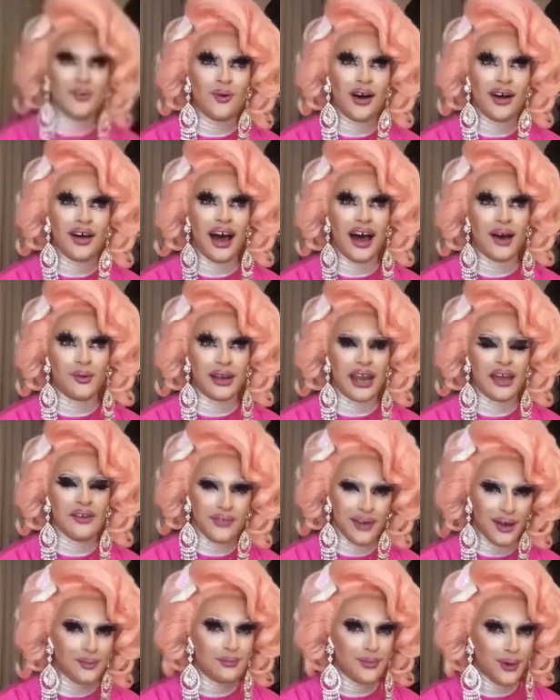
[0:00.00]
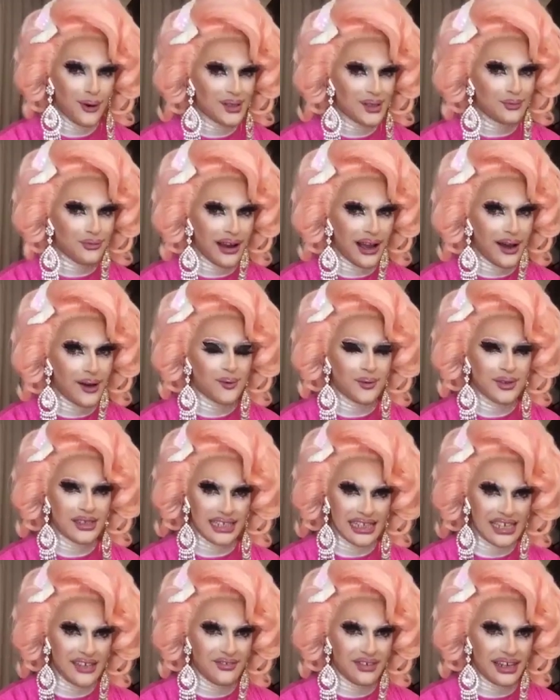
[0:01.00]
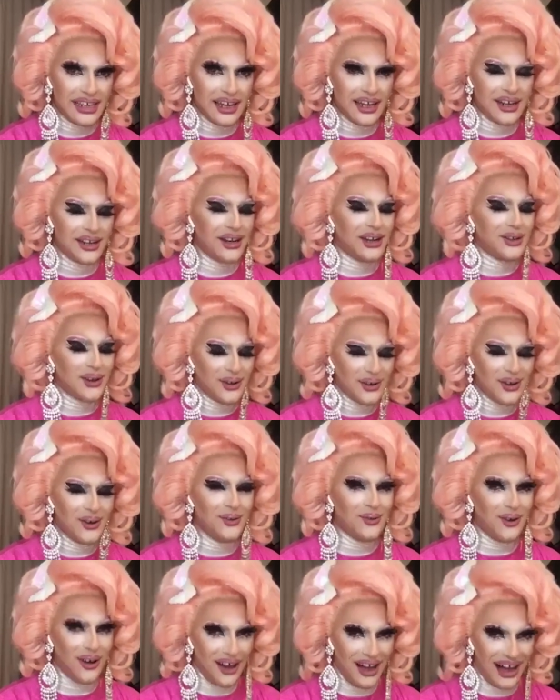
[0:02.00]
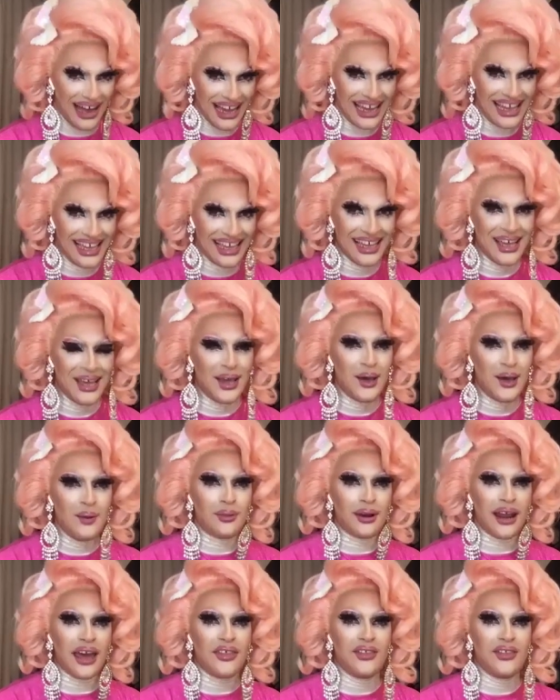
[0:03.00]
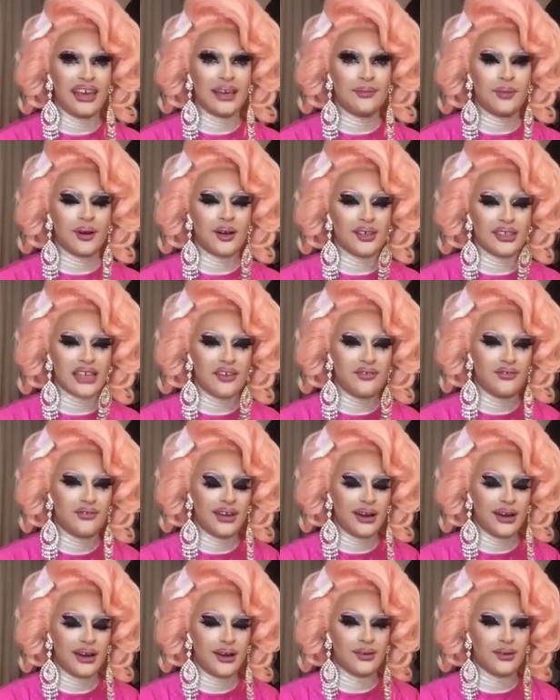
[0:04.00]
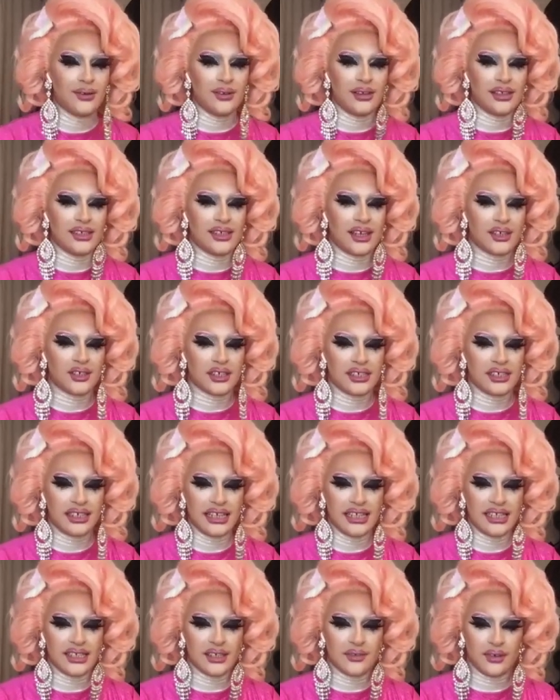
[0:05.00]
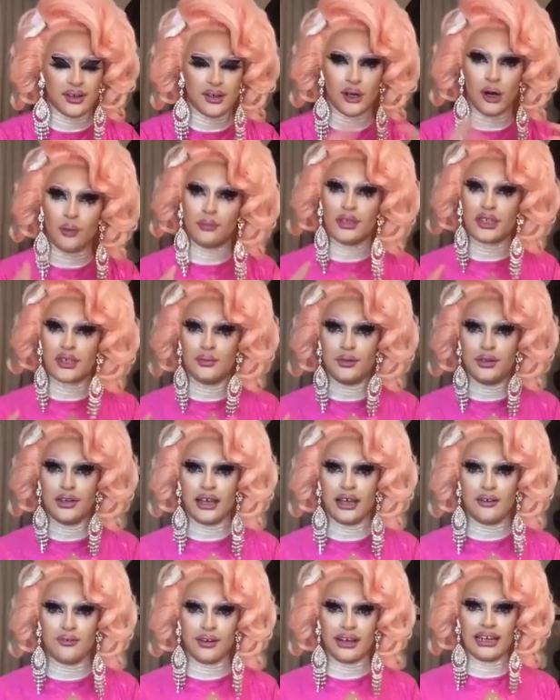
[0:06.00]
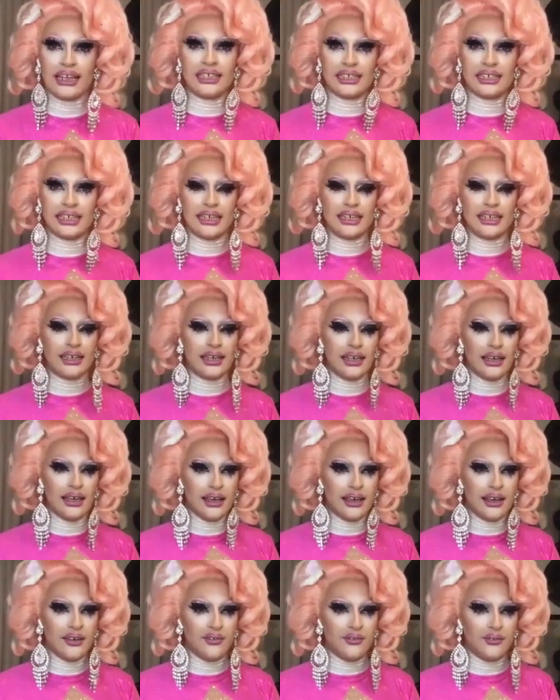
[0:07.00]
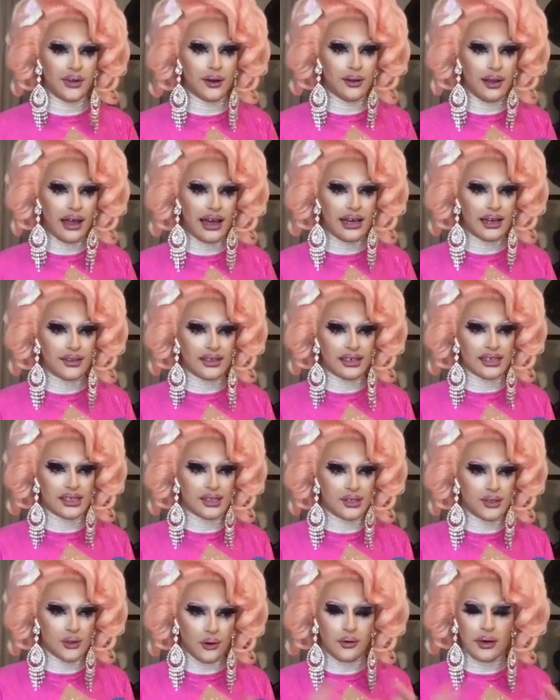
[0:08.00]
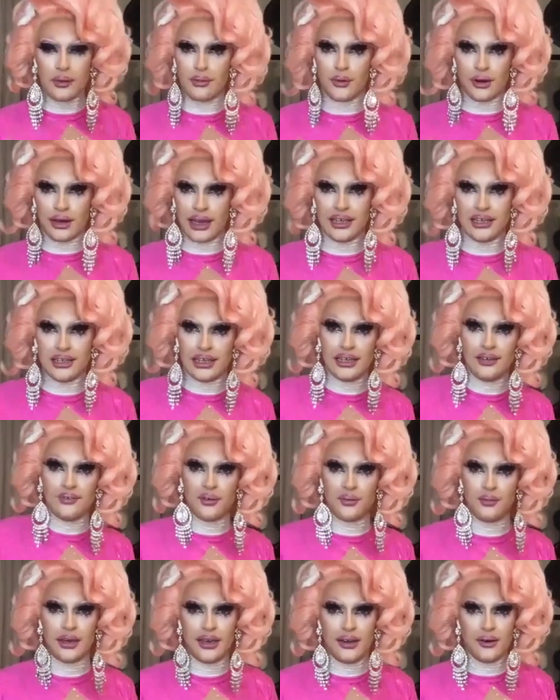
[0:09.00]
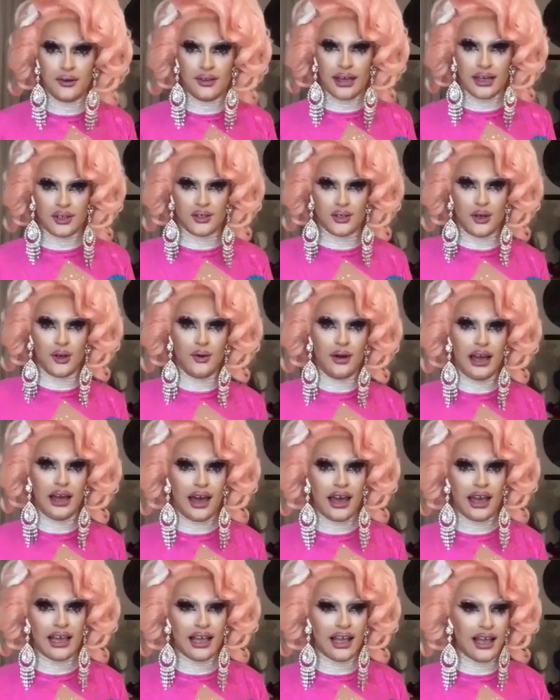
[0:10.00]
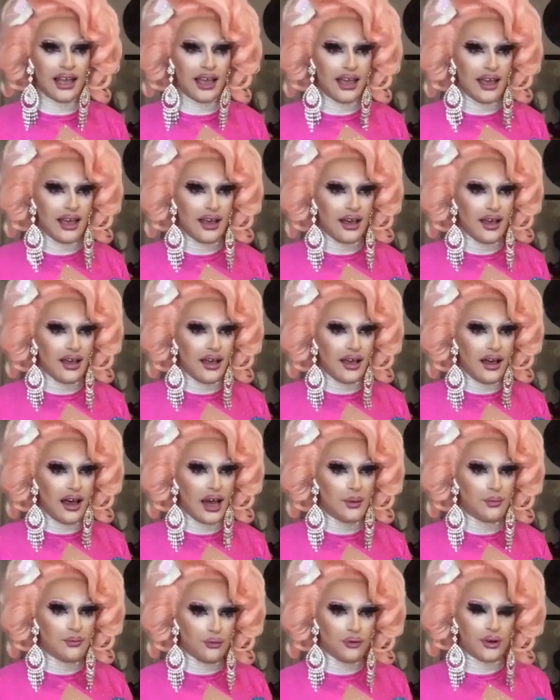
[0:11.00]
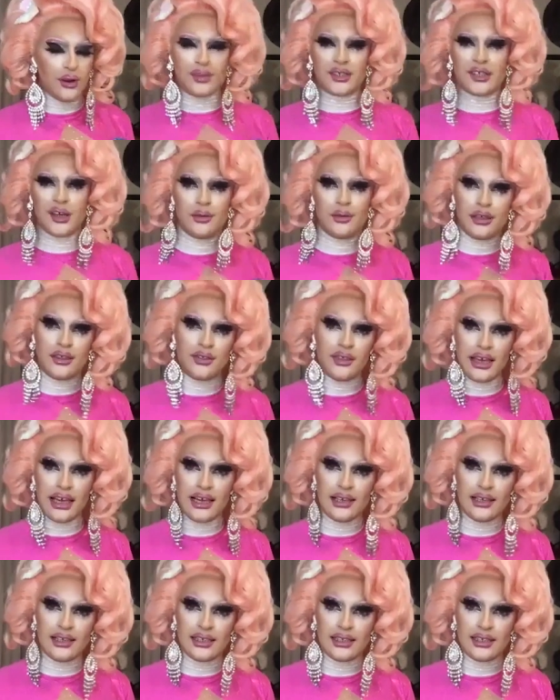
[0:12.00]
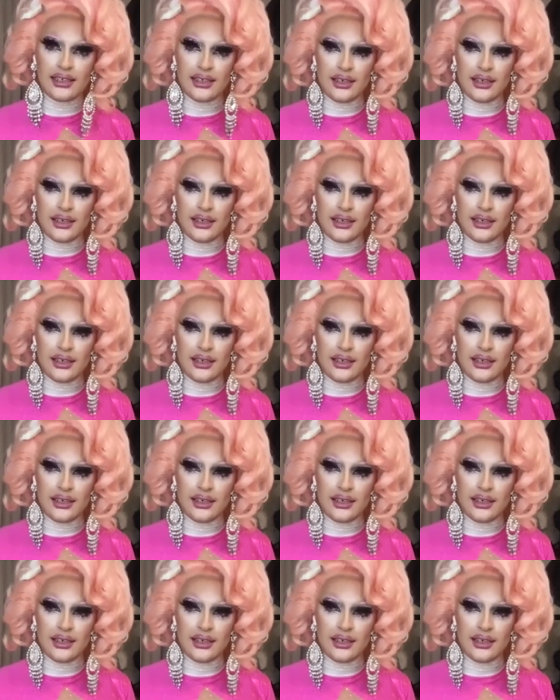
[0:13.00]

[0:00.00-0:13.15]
what? When I felt most proud was leaving, and I don't know why, but I think because I felt such a sense of accomplishment, it really did feel like the storybook ending for me on that show. I brought up so many things